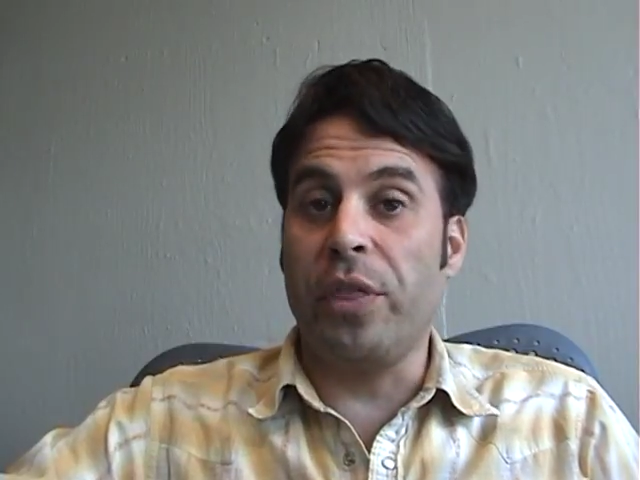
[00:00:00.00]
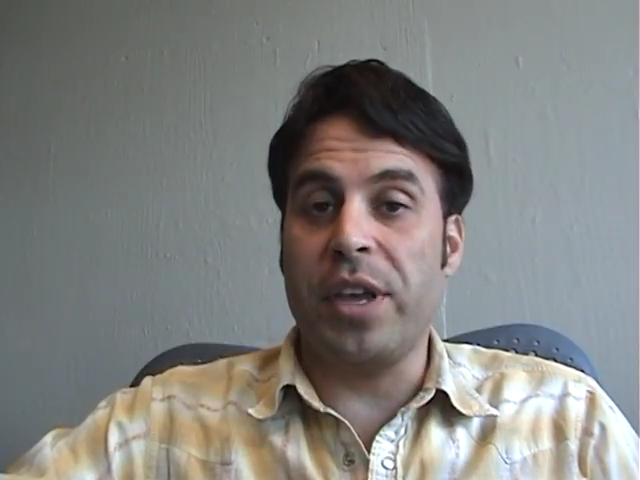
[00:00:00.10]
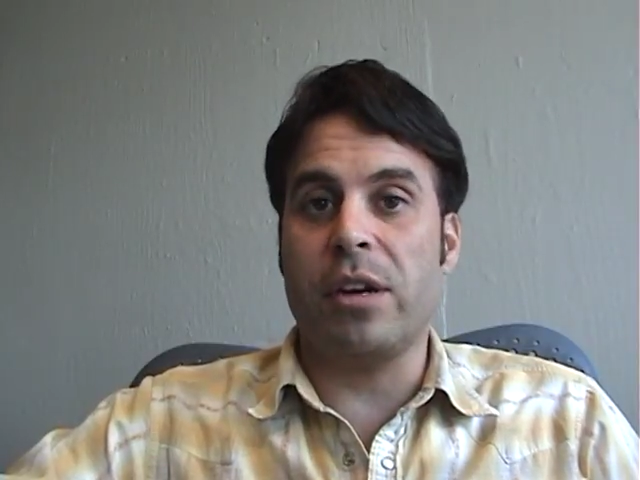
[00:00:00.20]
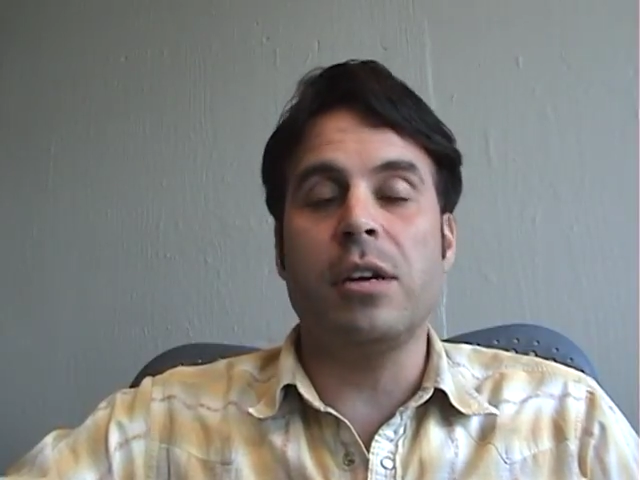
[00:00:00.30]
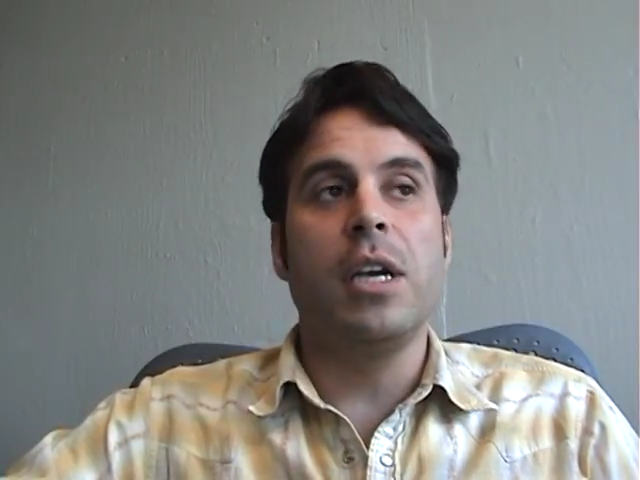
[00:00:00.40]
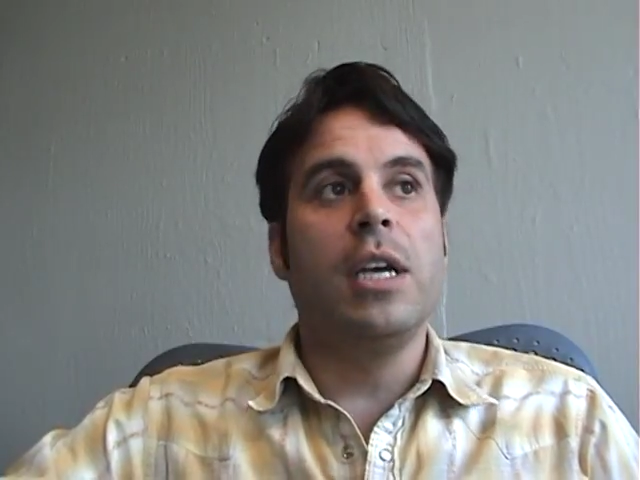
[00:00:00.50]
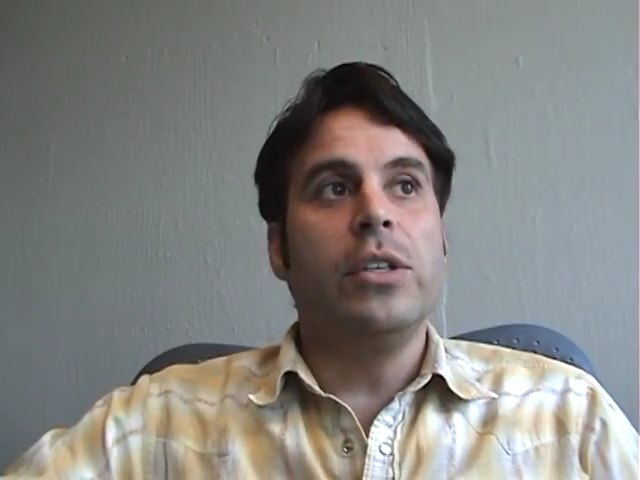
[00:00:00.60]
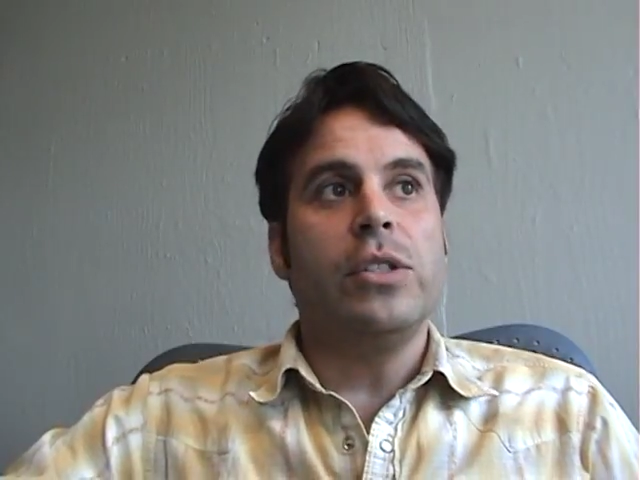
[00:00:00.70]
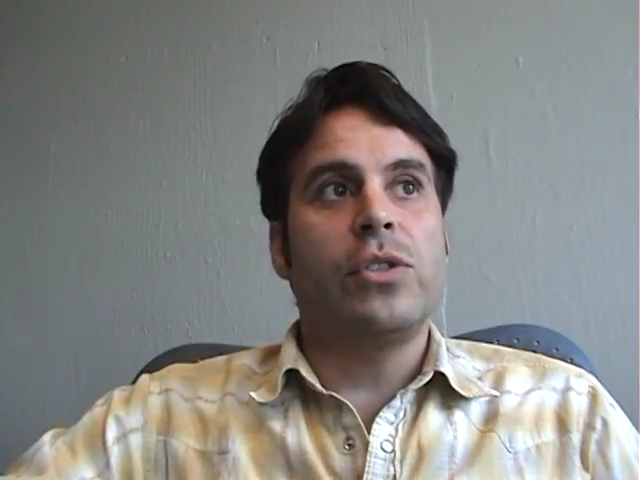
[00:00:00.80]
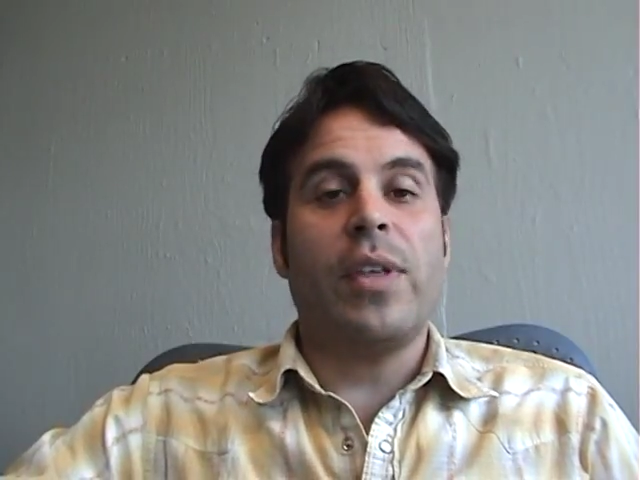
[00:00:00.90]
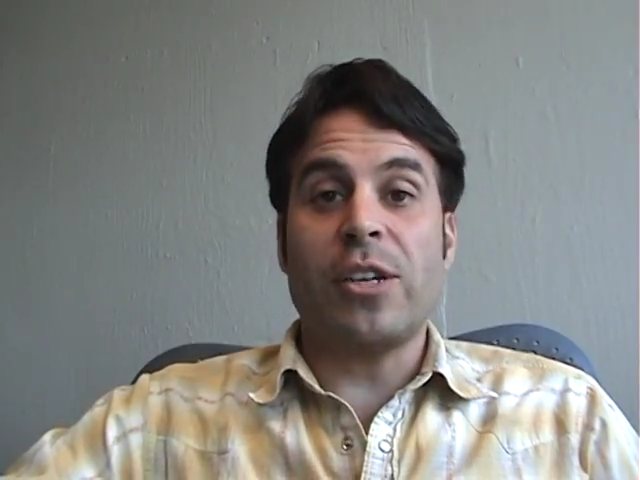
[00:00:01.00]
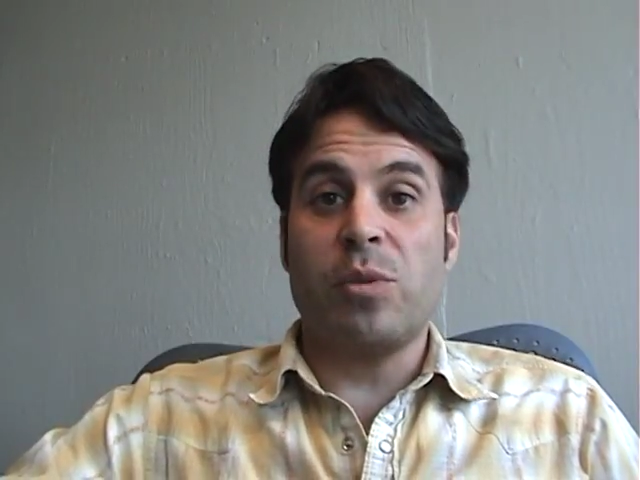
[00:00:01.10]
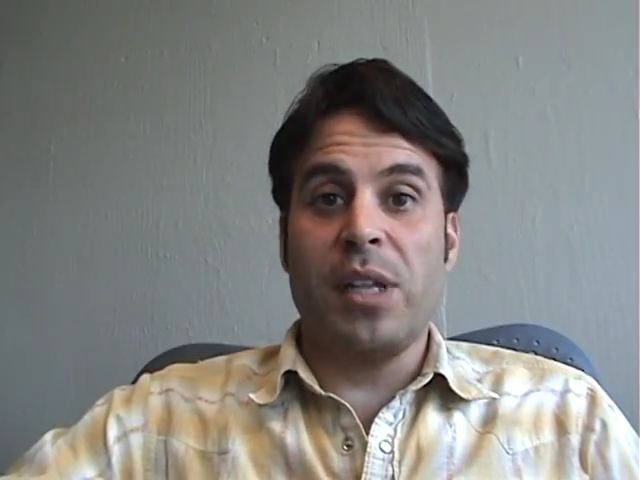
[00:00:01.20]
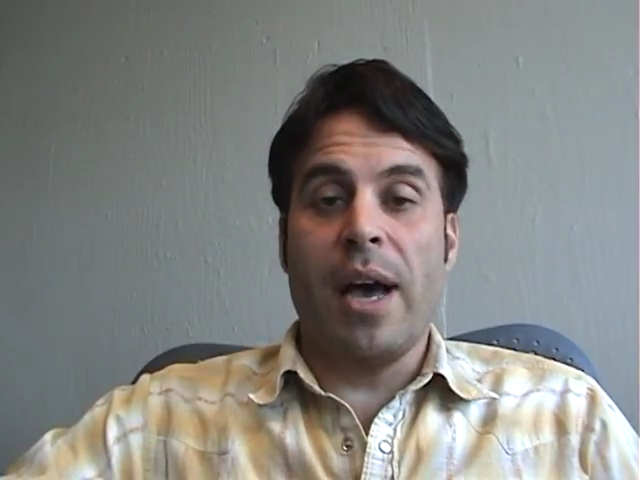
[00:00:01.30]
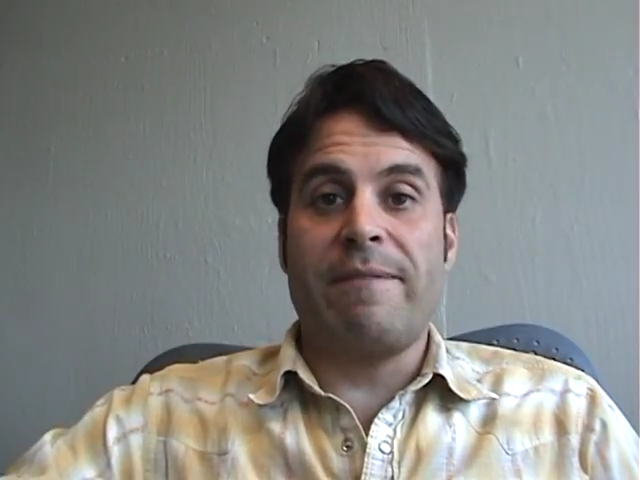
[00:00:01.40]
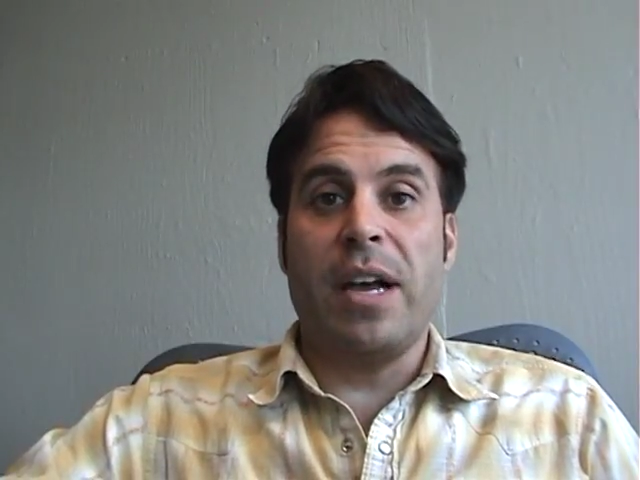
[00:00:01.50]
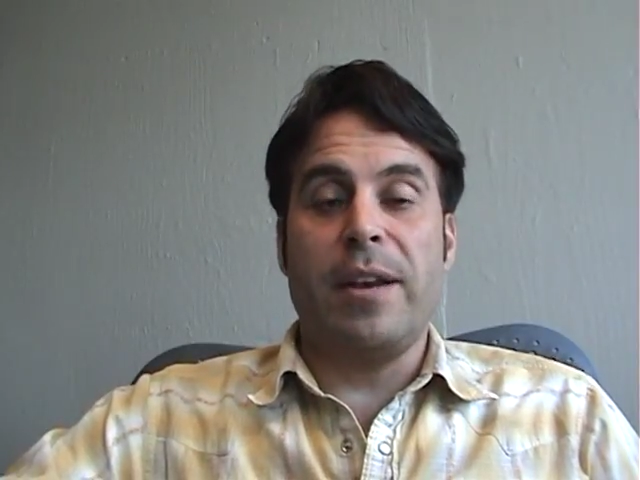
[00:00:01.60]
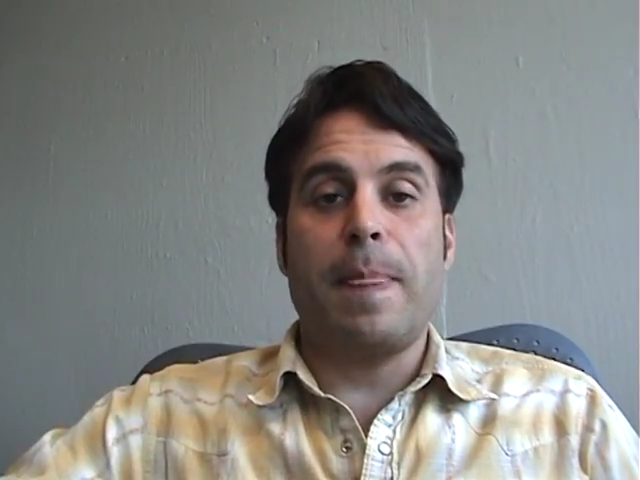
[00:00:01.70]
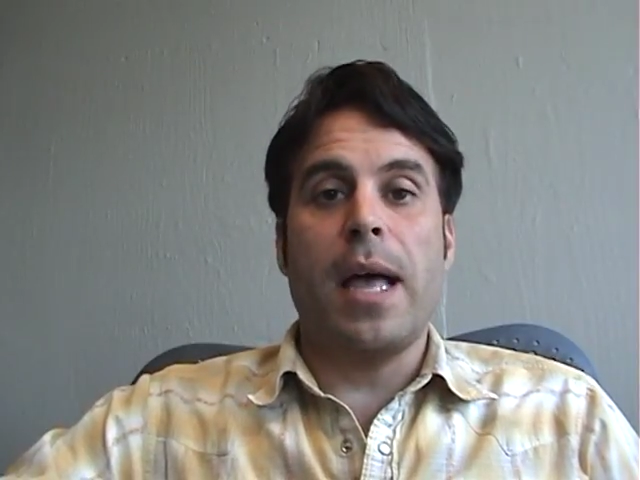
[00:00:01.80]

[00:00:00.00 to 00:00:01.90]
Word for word: Theater, so that should be a lot of fun.